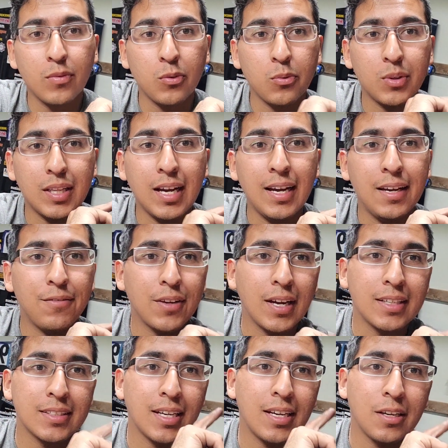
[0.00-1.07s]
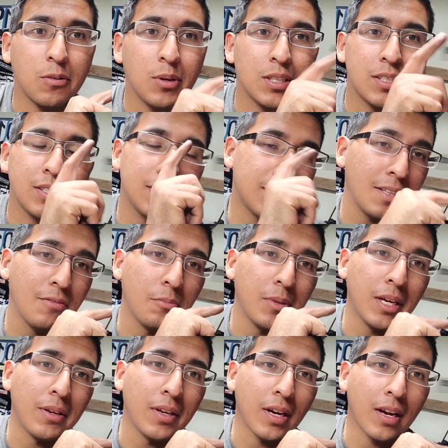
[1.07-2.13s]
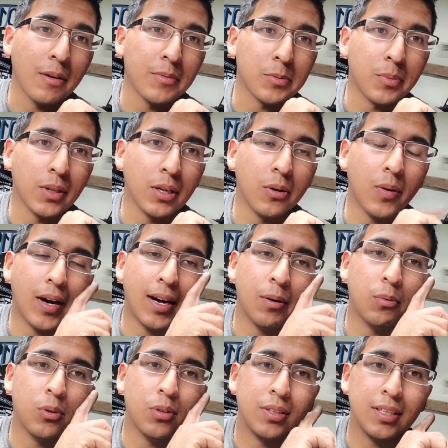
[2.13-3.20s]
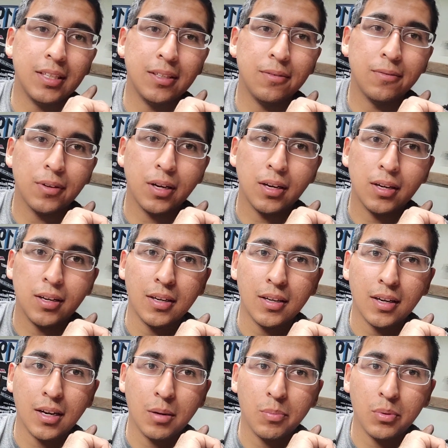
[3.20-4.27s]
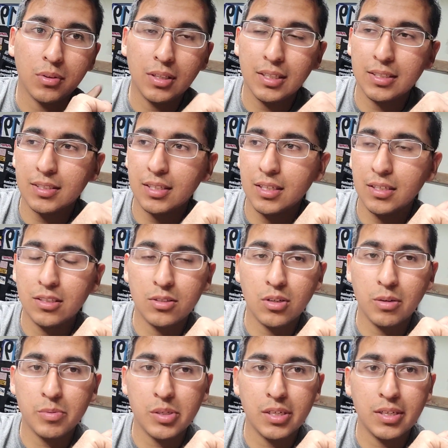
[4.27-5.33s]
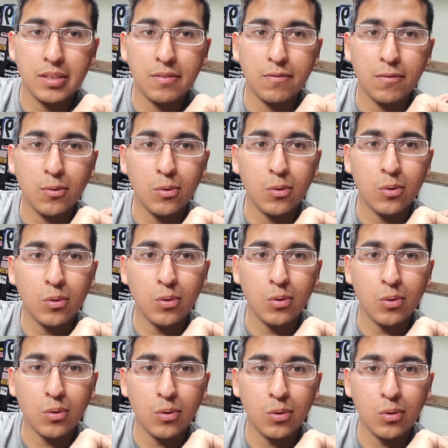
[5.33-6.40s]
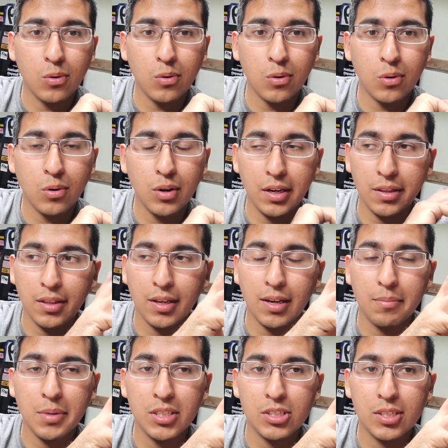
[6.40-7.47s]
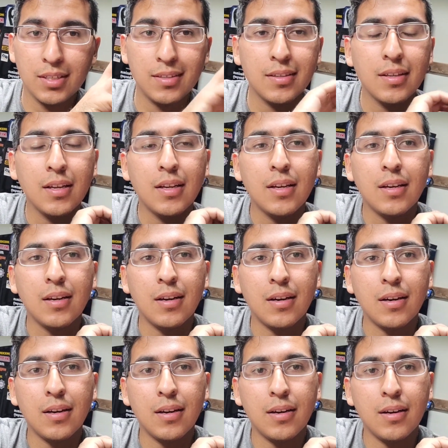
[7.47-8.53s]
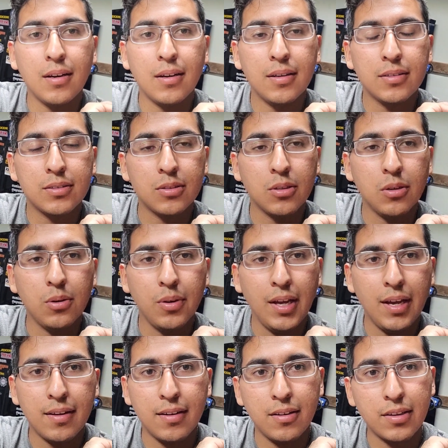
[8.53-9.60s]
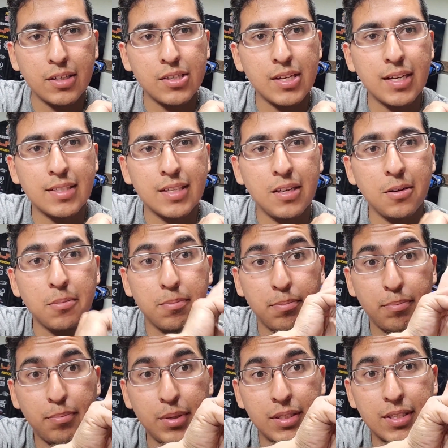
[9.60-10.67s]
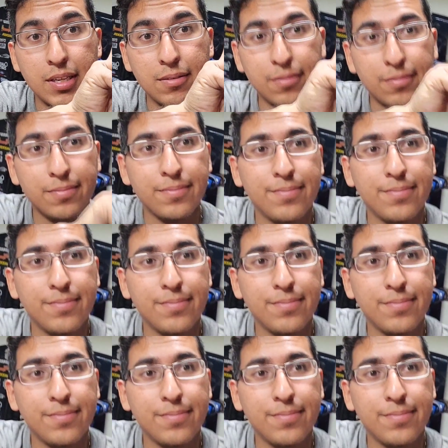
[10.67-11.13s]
with that, if you guys got any questions, leave them down in the comments below. I will leave a couple links in the description for anything I mentioned. So yeah, I'll catch you guys later. Peace out.